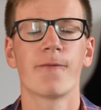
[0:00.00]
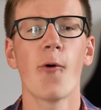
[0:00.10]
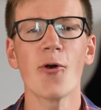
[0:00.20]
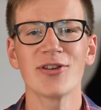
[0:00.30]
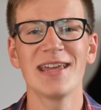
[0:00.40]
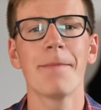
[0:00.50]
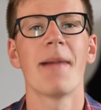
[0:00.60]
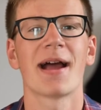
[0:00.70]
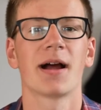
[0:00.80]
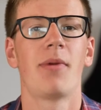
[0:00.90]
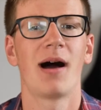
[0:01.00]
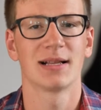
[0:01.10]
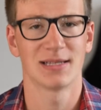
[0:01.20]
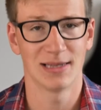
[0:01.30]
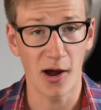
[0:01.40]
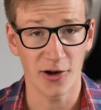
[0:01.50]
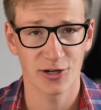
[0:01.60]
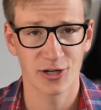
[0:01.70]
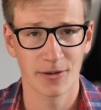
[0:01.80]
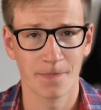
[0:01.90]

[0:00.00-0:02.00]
13 megabytes large.